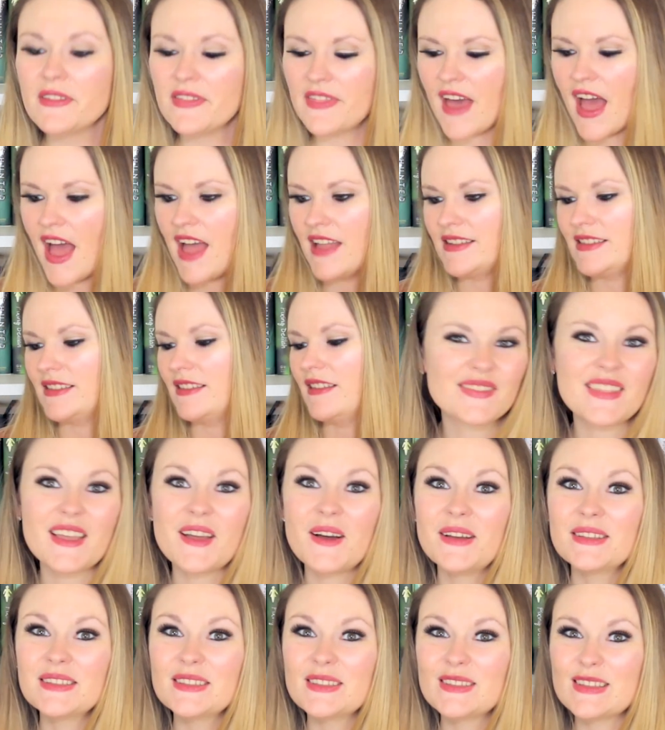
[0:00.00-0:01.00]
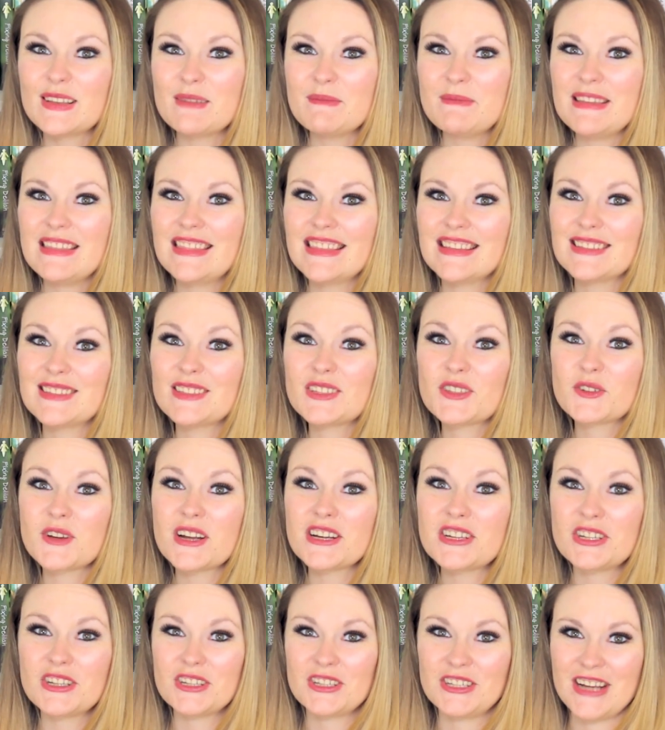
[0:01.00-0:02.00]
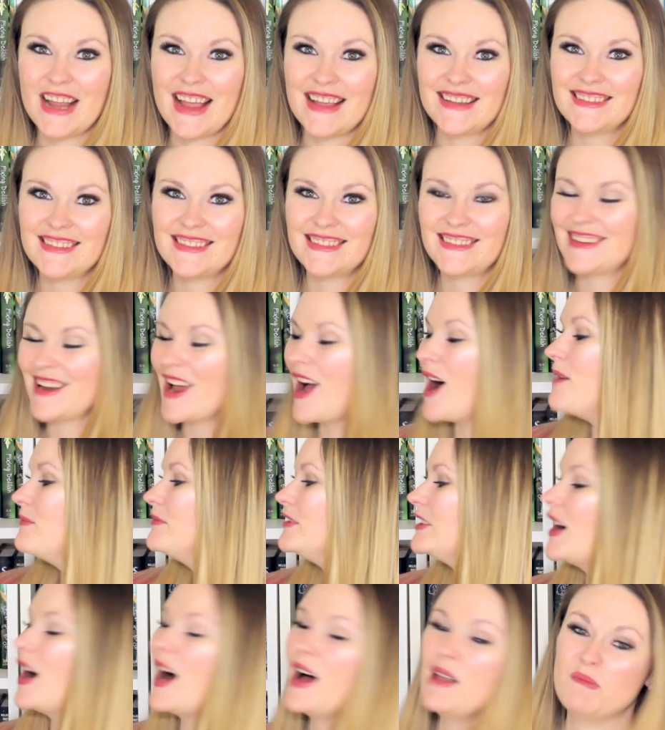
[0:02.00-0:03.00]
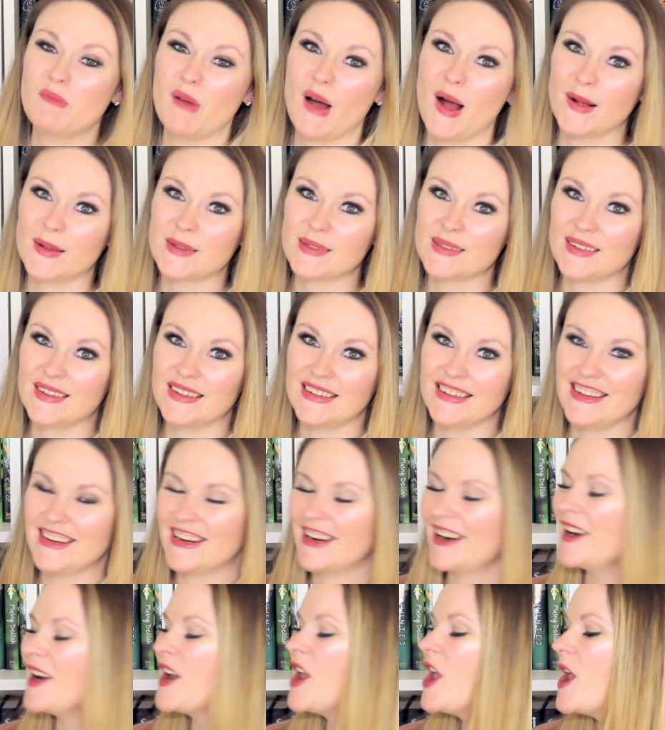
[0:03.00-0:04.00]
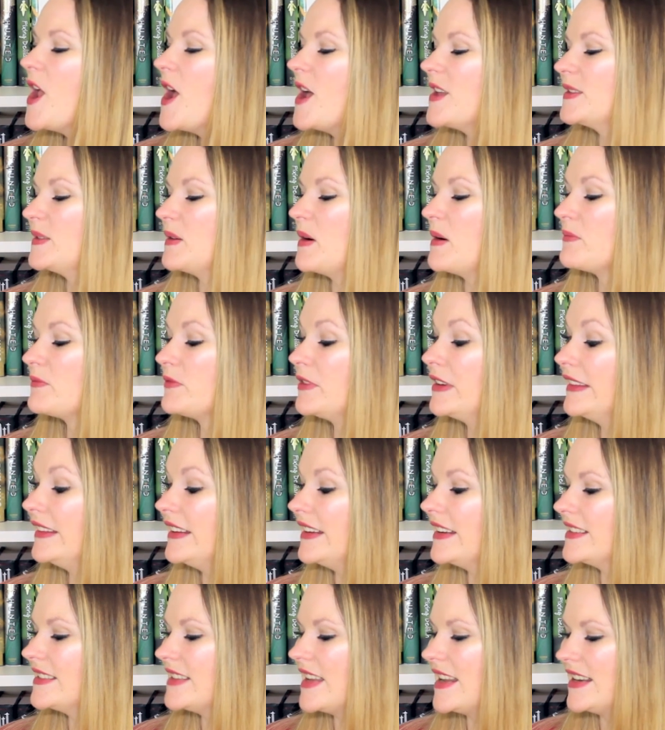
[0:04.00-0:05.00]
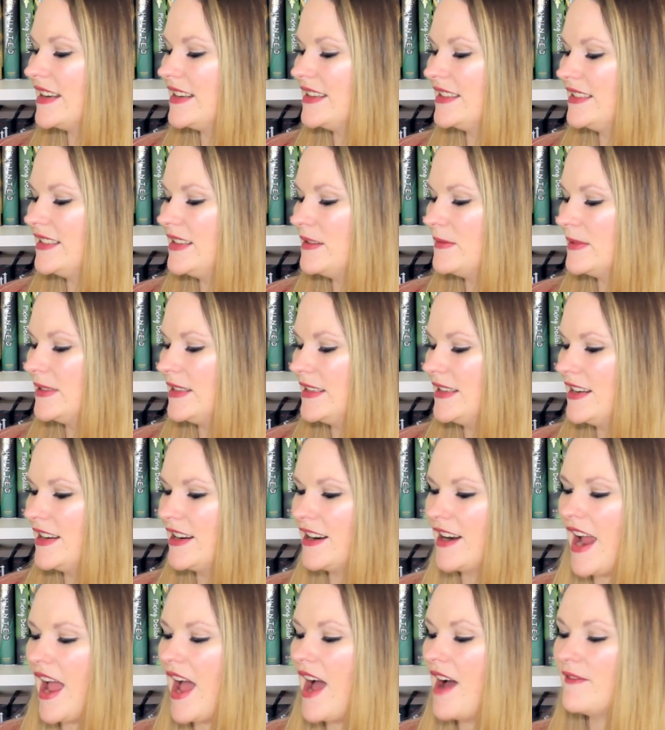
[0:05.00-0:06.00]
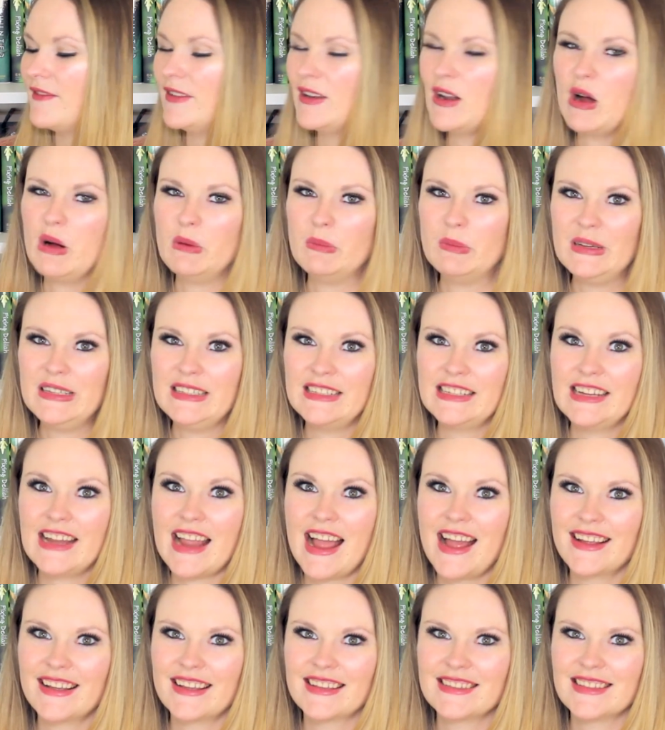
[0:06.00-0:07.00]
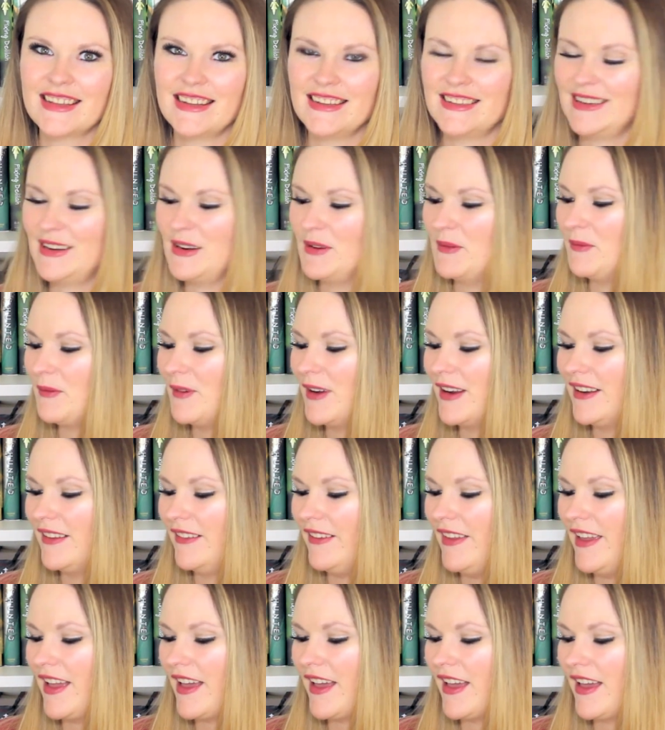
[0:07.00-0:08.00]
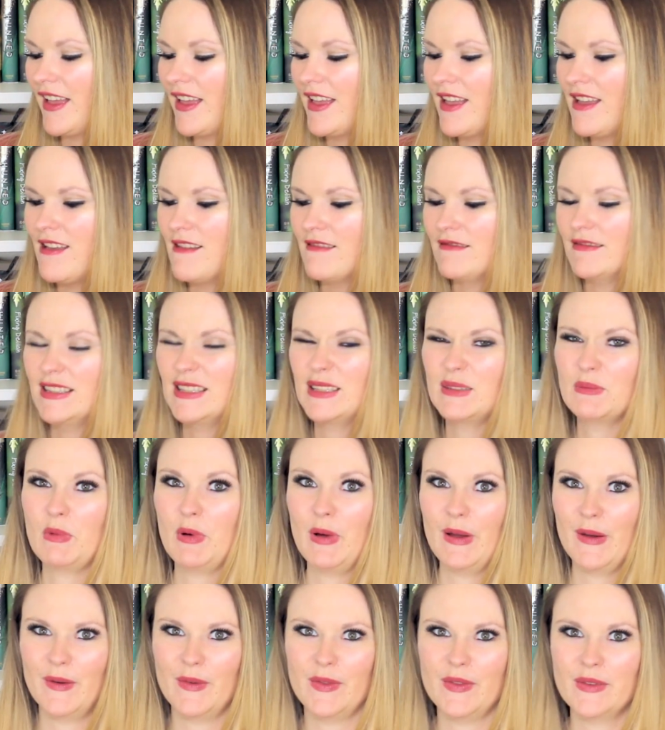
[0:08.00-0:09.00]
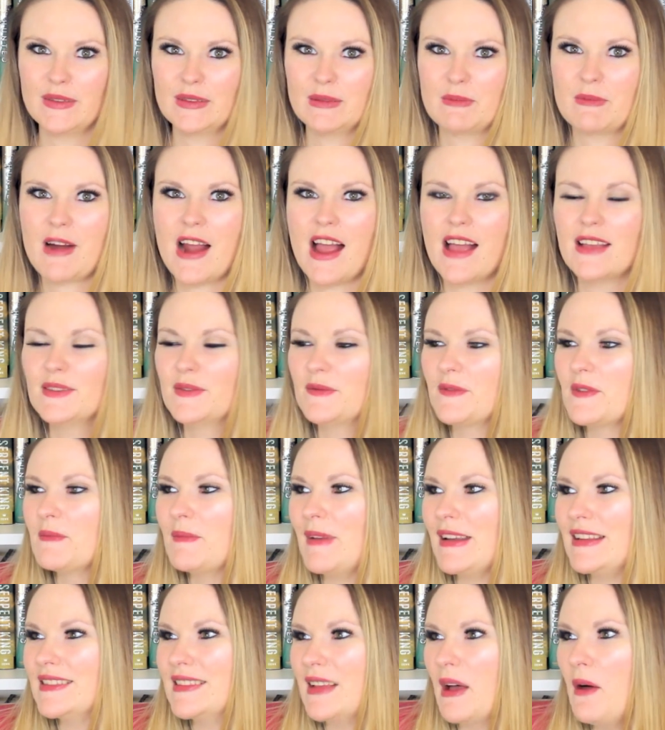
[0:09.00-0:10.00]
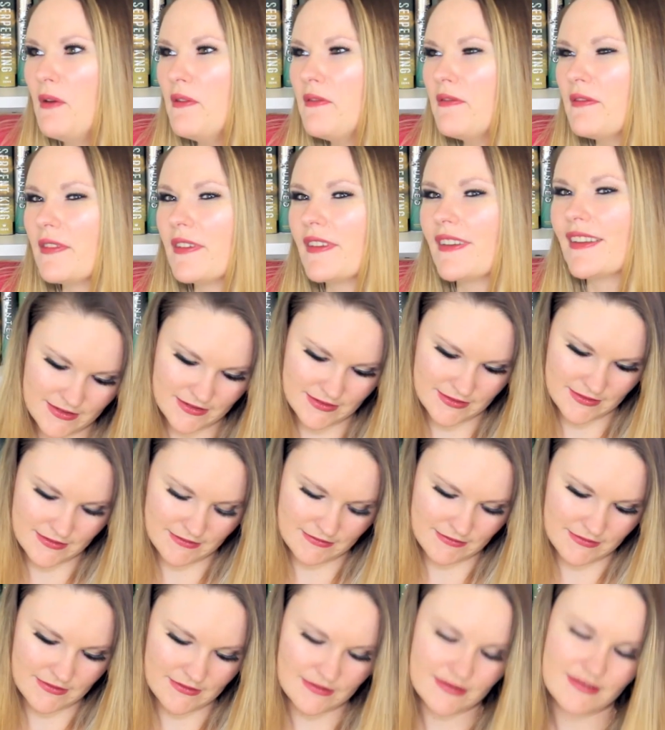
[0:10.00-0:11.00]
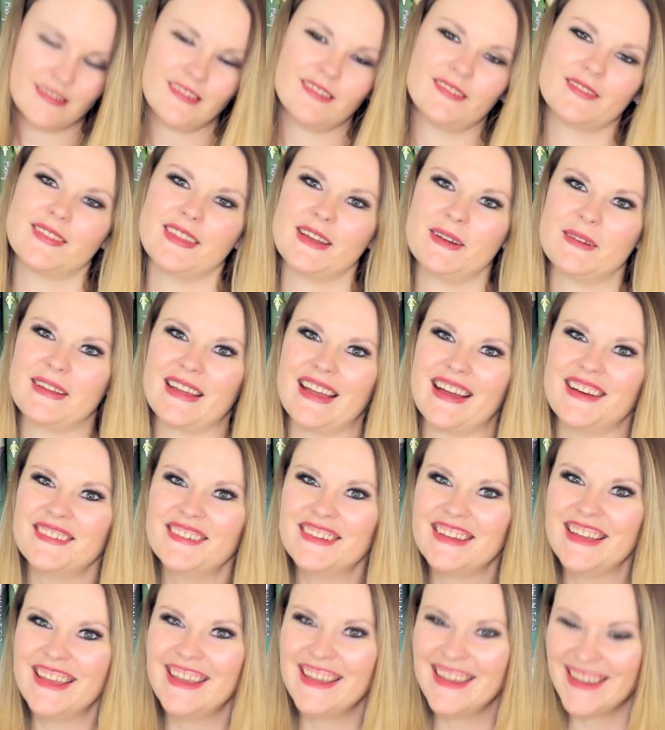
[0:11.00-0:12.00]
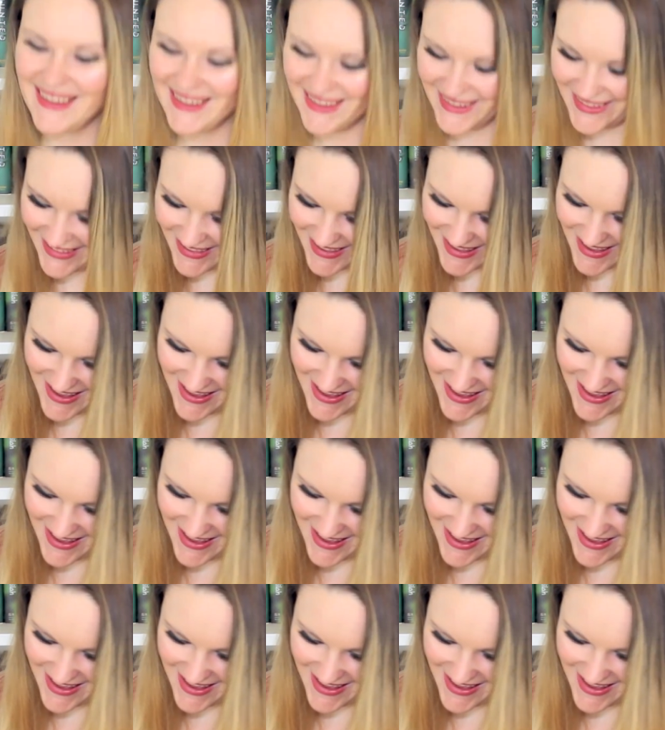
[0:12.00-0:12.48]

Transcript: with that, they also sent me this treasure chest to unbox on here. So I'm really excited to see what's in here. I haven't opened it yet because I didn't want to like spoil the surprise for myself. There we go.